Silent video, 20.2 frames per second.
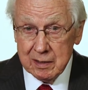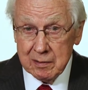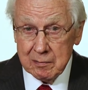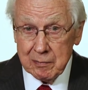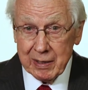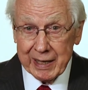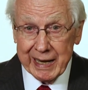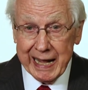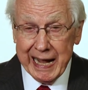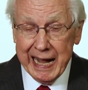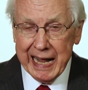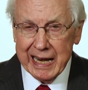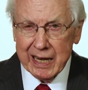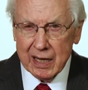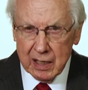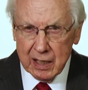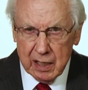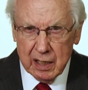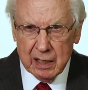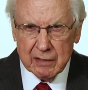But I
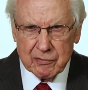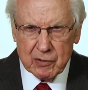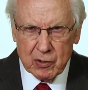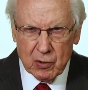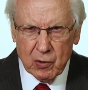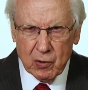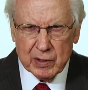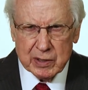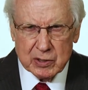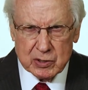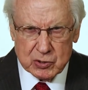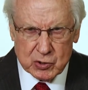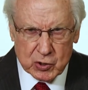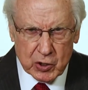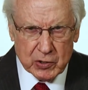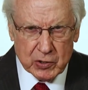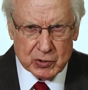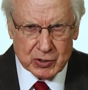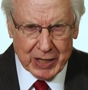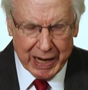love going to
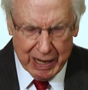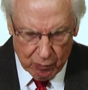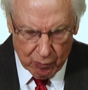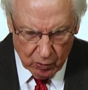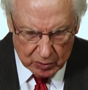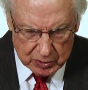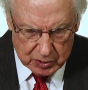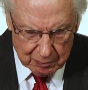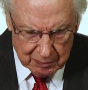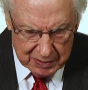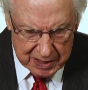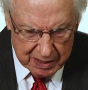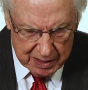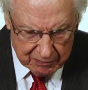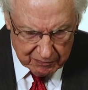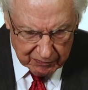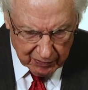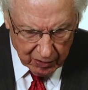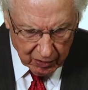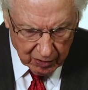church. I want to be
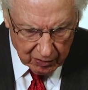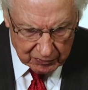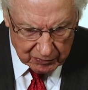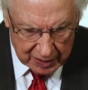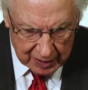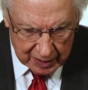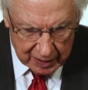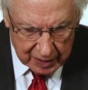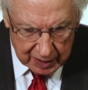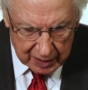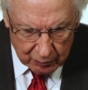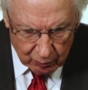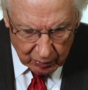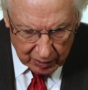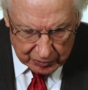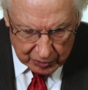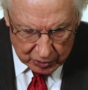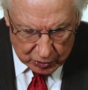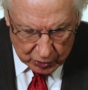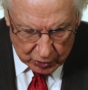involved in
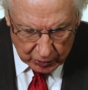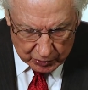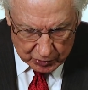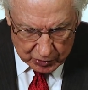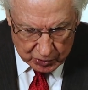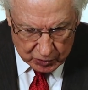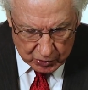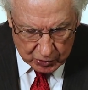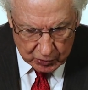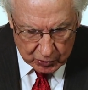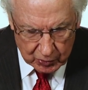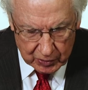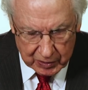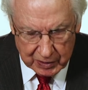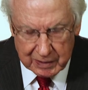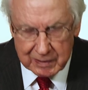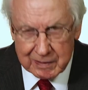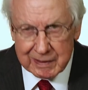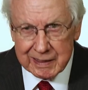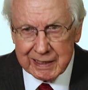what the church is doing.
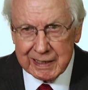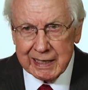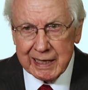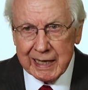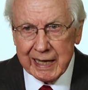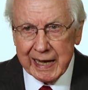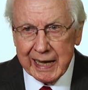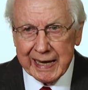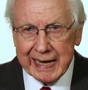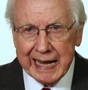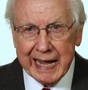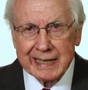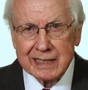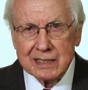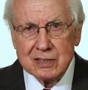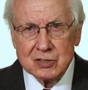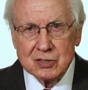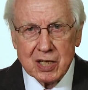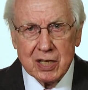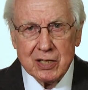And I
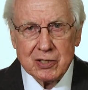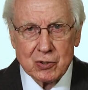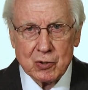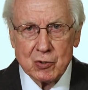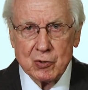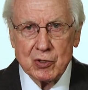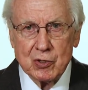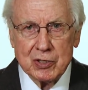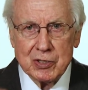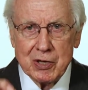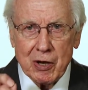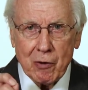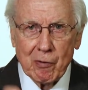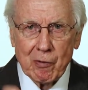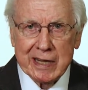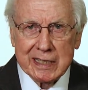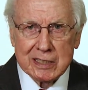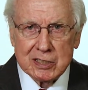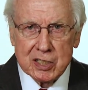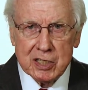can tell you the
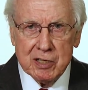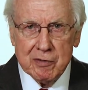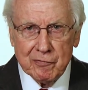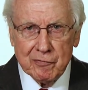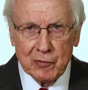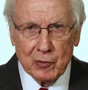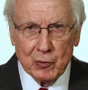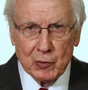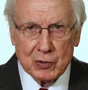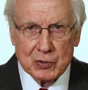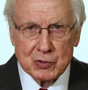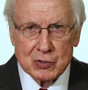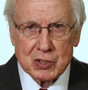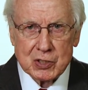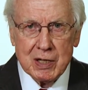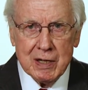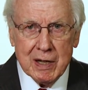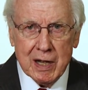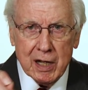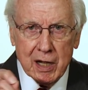direct influence
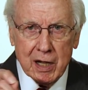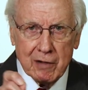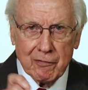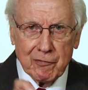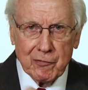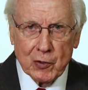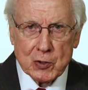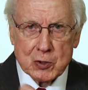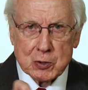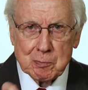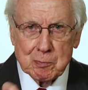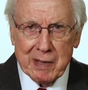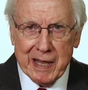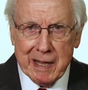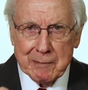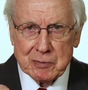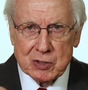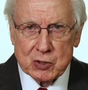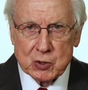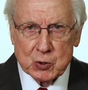of First
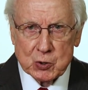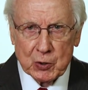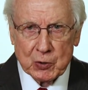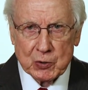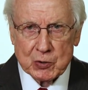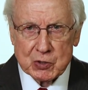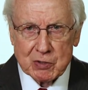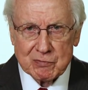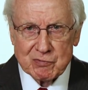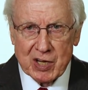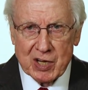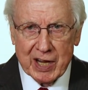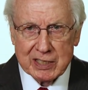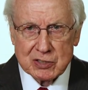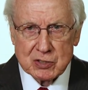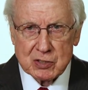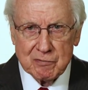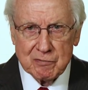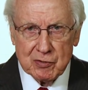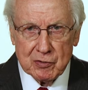Baptist Church of
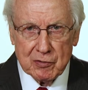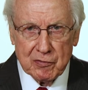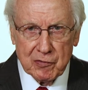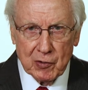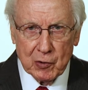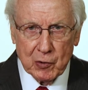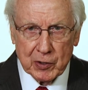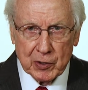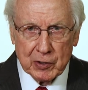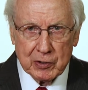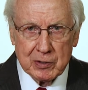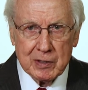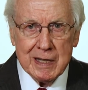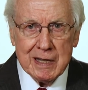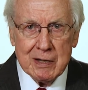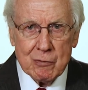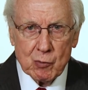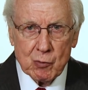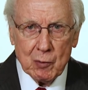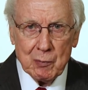Jacksonville, Florida,
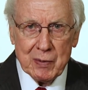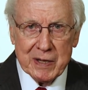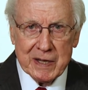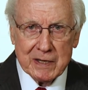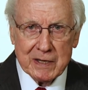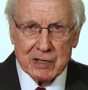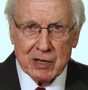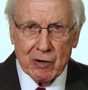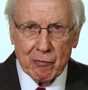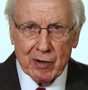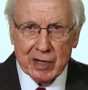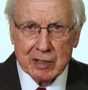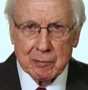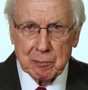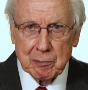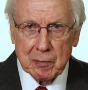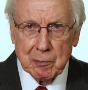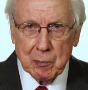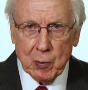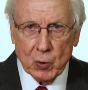will be in direct
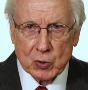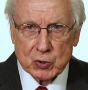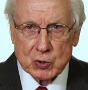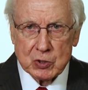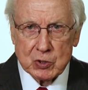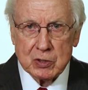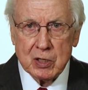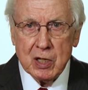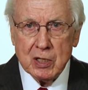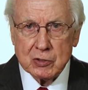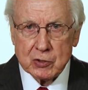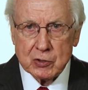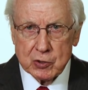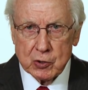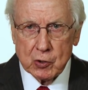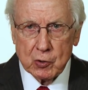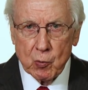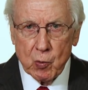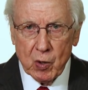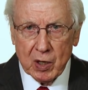proportion to
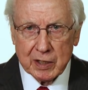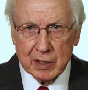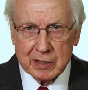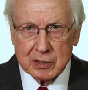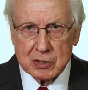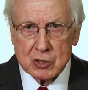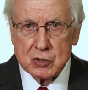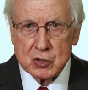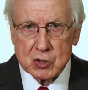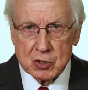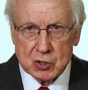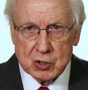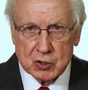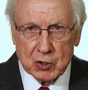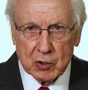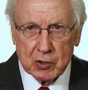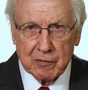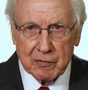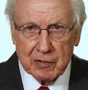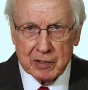your willingness to
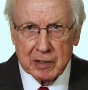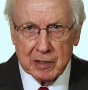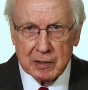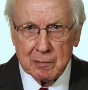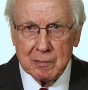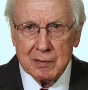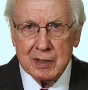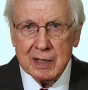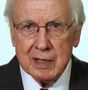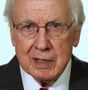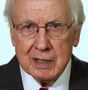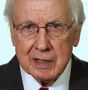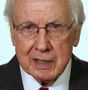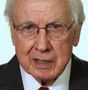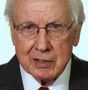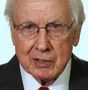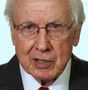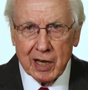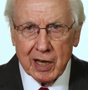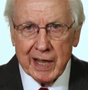serve Him
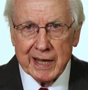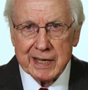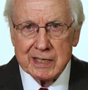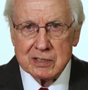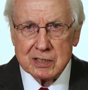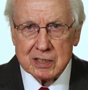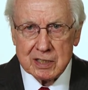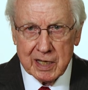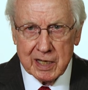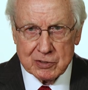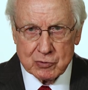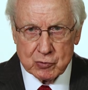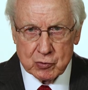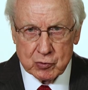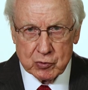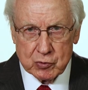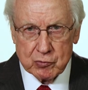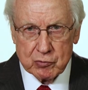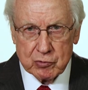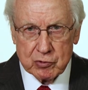in light and
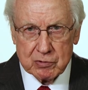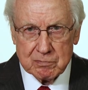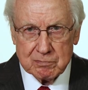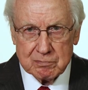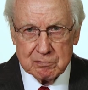truth.